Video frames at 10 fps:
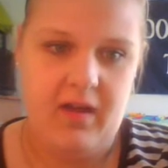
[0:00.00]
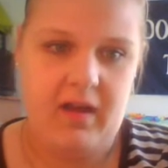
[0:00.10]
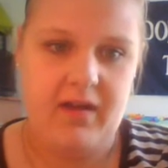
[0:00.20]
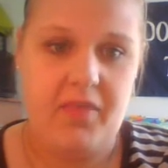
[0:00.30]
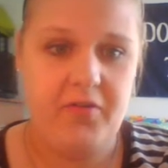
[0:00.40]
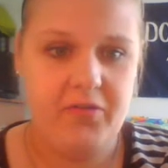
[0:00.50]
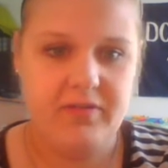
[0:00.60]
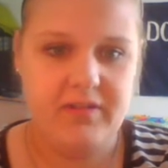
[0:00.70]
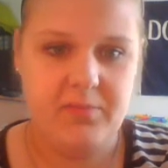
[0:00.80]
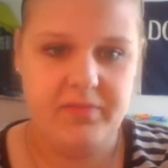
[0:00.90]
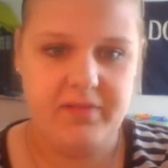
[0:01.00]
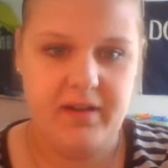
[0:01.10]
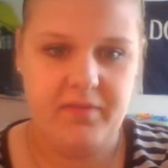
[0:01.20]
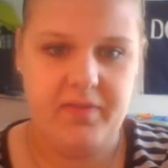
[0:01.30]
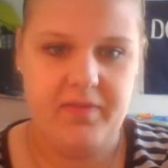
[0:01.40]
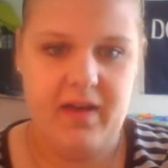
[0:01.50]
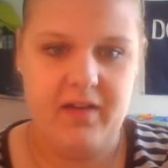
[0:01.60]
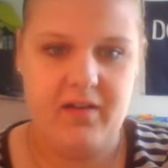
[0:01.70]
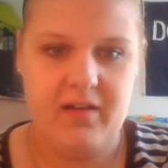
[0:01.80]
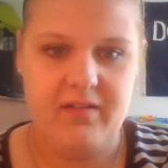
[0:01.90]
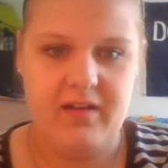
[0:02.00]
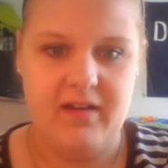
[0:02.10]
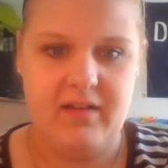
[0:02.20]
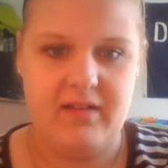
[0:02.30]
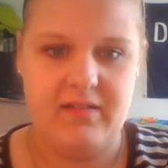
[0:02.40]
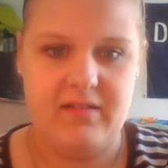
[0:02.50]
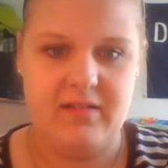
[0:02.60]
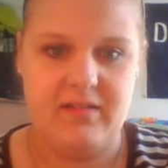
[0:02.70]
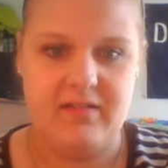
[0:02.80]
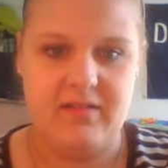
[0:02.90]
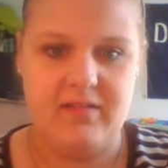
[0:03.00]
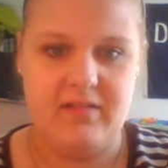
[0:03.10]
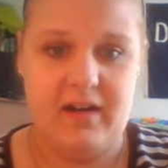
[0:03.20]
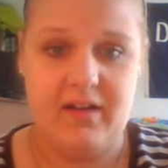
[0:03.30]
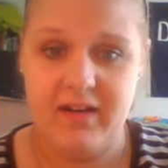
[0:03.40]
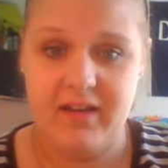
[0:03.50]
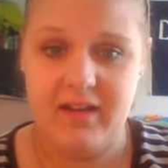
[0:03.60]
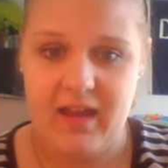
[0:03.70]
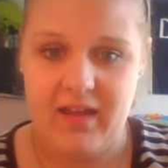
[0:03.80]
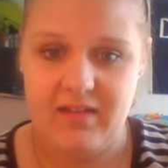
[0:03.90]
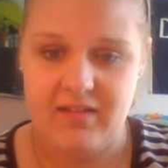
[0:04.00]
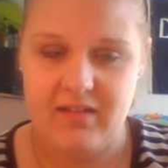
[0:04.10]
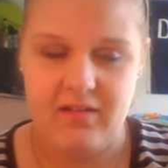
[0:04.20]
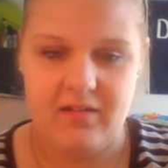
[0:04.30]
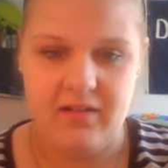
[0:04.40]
Another 13% of the fat content is stearic acid.